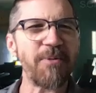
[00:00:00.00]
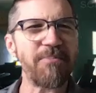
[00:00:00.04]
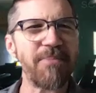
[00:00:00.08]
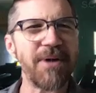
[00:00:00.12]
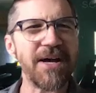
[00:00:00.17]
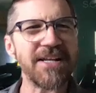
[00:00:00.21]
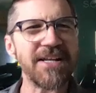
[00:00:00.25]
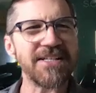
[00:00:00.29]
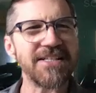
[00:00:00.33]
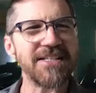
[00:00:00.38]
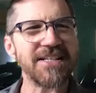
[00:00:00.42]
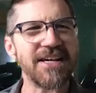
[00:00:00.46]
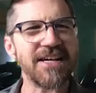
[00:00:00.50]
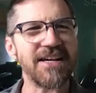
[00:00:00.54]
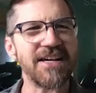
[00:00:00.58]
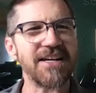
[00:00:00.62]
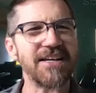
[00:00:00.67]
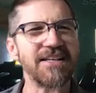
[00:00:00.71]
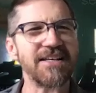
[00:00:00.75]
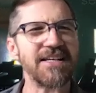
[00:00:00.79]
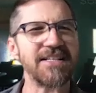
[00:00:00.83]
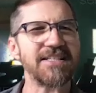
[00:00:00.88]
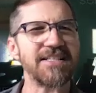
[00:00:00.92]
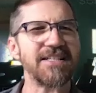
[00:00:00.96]
But
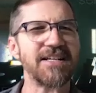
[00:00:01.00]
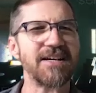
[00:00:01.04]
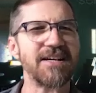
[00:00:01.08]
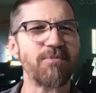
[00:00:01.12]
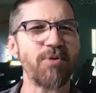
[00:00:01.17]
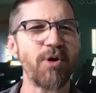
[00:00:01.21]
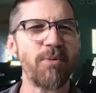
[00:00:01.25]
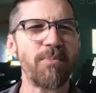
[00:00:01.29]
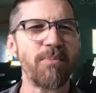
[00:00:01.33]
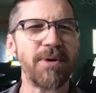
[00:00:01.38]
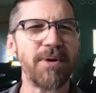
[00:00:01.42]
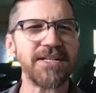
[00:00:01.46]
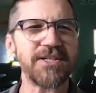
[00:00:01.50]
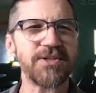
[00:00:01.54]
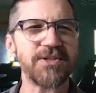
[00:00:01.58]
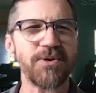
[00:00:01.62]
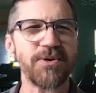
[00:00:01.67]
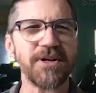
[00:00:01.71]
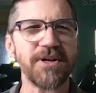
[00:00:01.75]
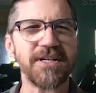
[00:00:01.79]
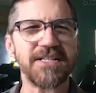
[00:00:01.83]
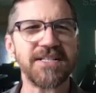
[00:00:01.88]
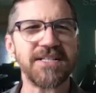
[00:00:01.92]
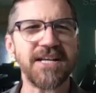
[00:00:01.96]
it's a robust
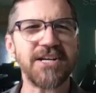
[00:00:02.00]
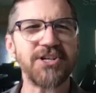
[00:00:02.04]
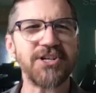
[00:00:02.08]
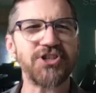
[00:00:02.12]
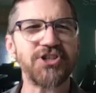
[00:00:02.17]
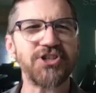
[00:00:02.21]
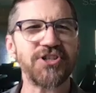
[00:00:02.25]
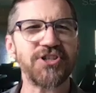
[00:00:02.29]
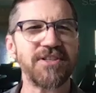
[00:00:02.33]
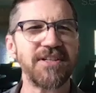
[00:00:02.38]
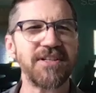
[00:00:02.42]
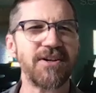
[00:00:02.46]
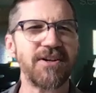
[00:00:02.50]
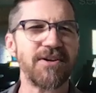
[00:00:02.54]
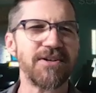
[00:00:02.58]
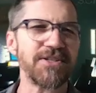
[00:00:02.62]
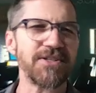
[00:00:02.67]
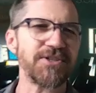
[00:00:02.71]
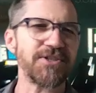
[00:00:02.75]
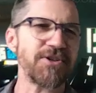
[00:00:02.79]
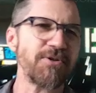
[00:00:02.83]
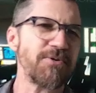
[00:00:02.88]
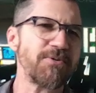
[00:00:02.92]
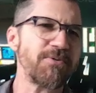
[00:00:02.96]
organization that
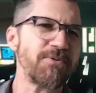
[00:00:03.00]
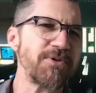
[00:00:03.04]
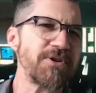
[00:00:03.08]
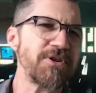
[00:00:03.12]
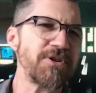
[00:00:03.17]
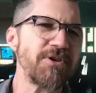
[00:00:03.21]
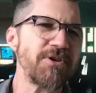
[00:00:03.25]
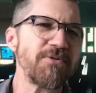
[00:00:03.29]
also,